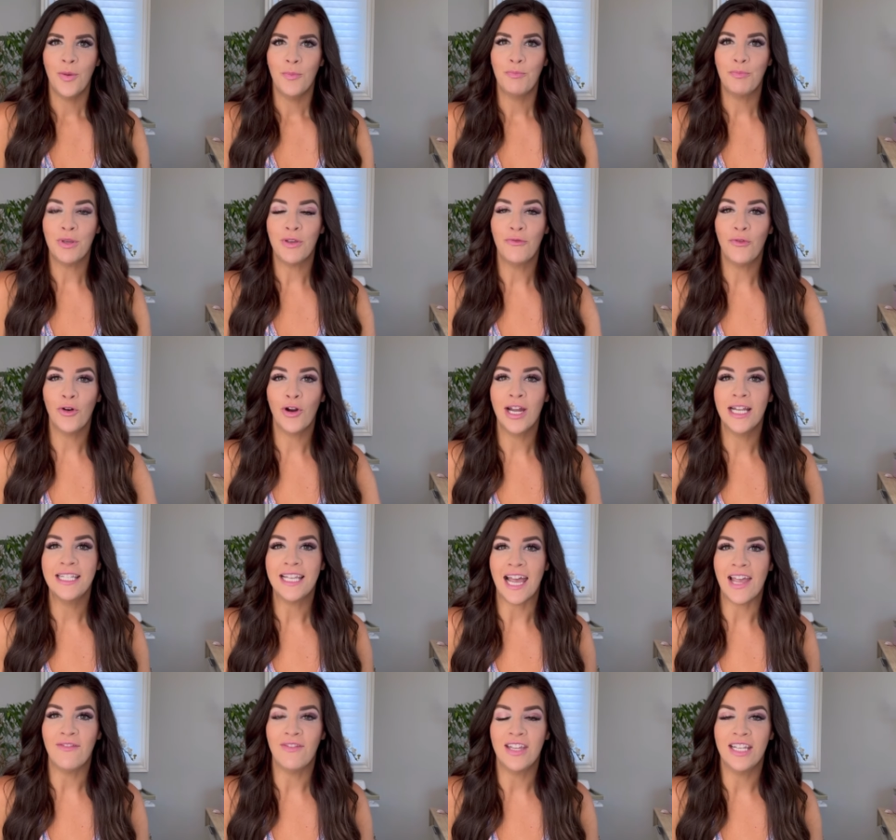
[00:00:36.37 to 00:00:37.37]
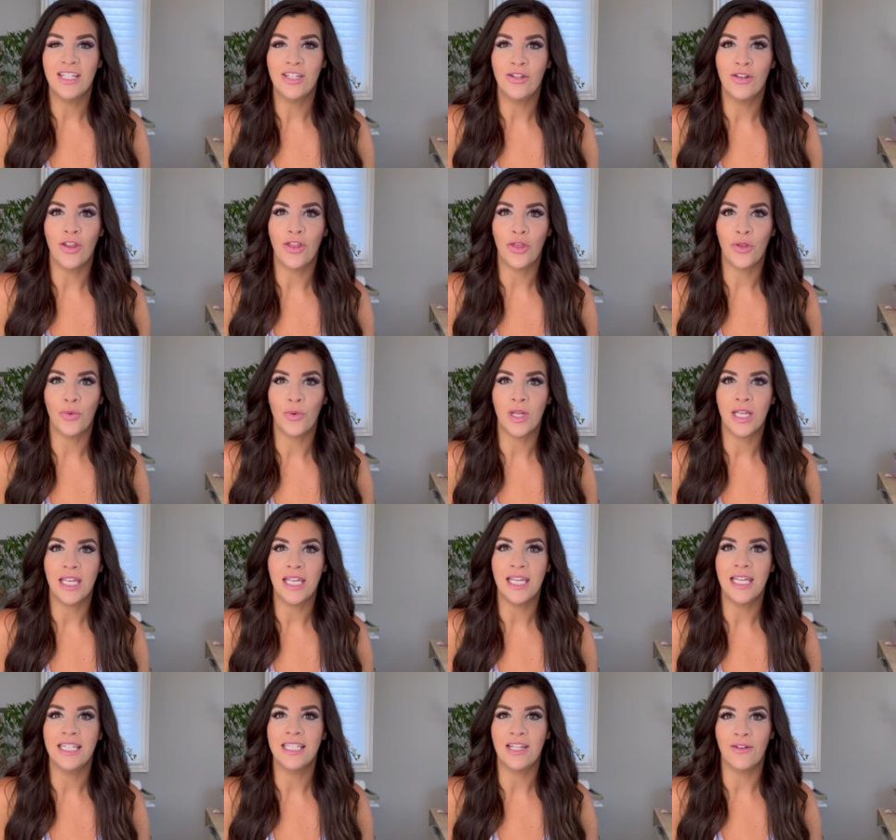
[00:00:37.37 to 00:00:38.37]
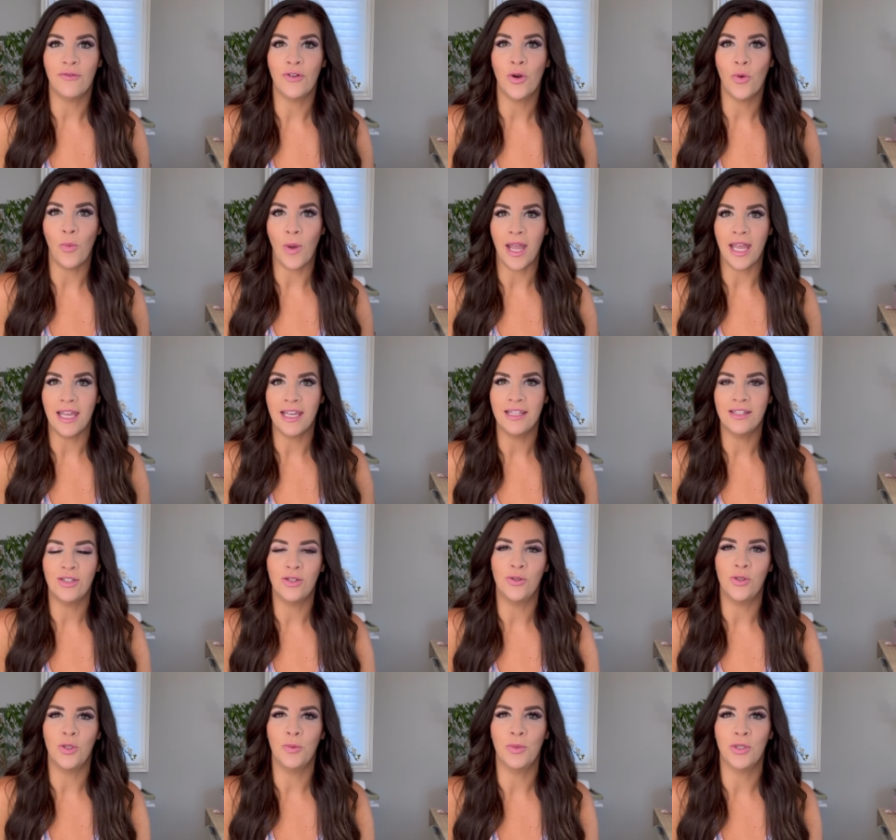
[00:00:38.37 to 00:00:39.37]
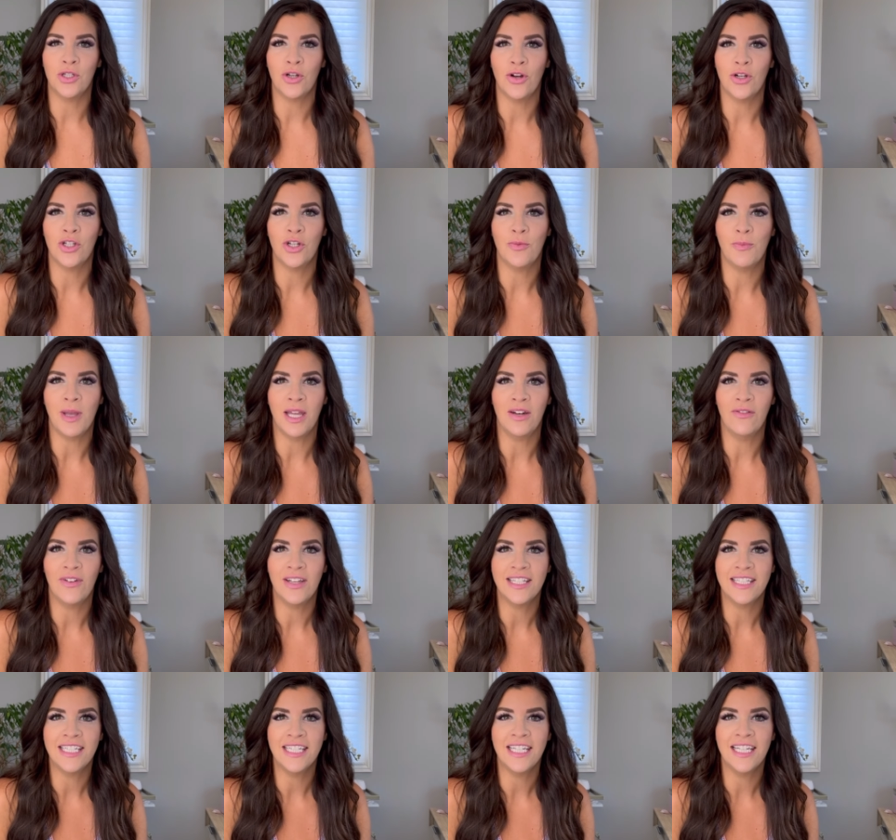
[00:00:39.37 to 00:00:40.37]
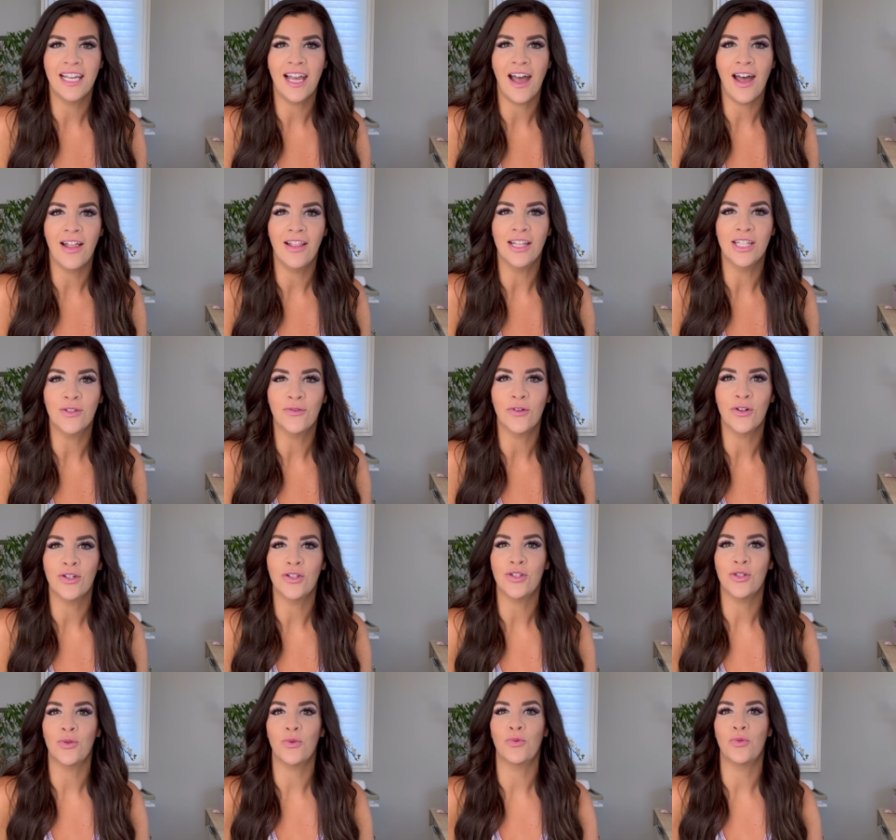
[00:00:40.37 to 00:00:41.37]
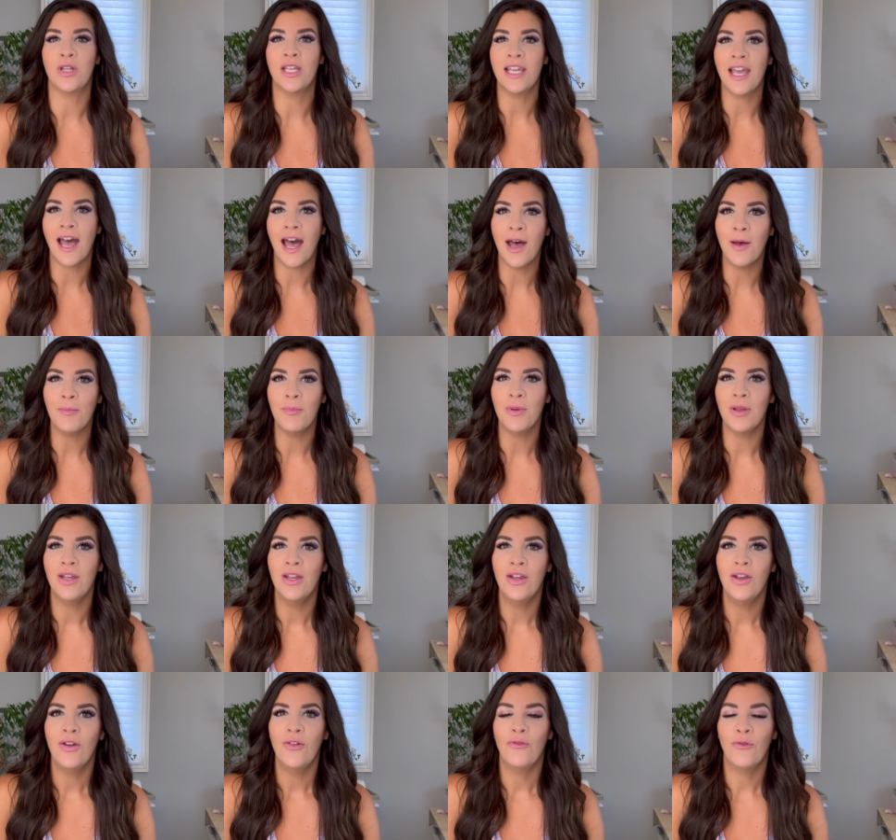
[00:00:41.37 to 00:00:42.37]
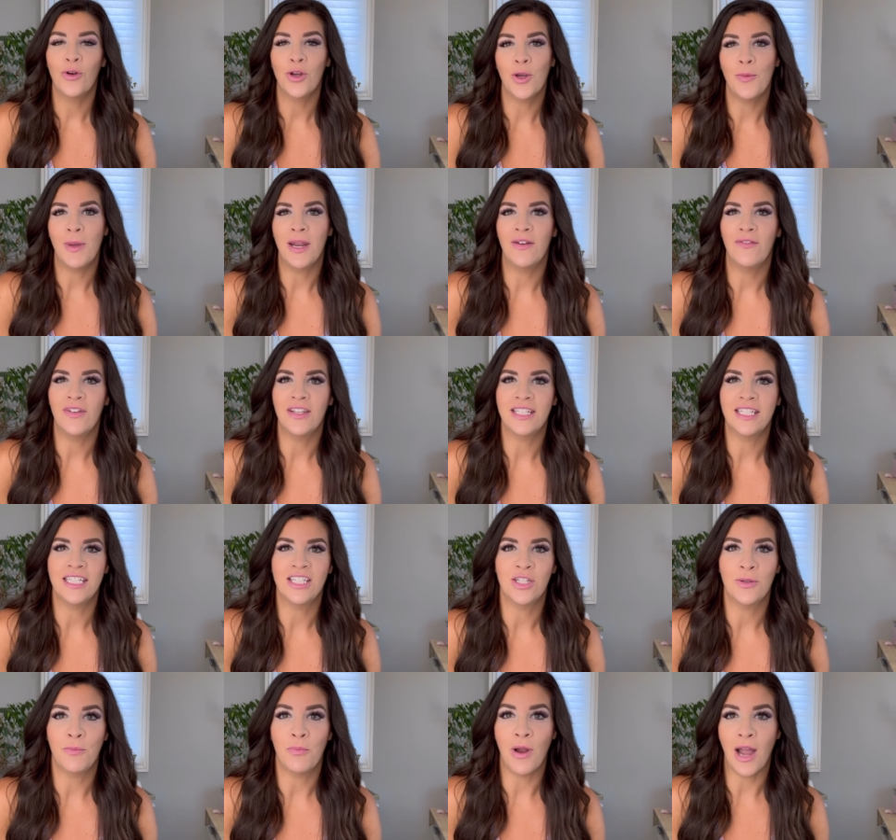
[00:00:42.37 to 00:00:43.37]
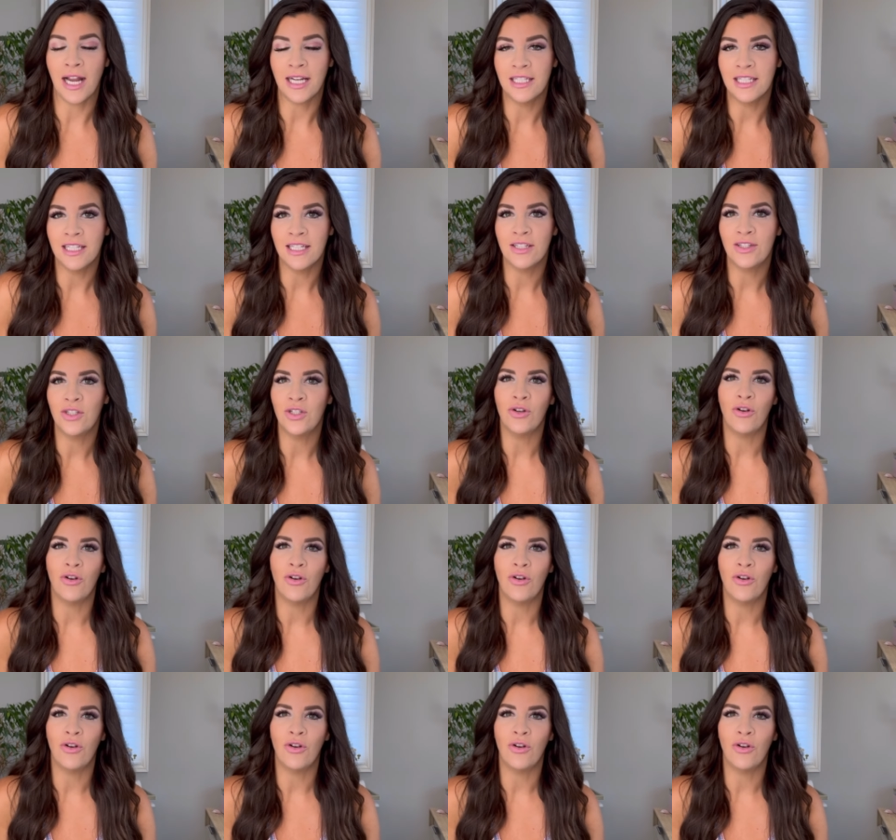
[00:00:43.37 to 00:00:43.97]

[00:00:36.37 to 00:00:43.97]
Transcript: Before I dive into the 3 different ways to supercharge your manifesting, let's first recap for your manifestation practice.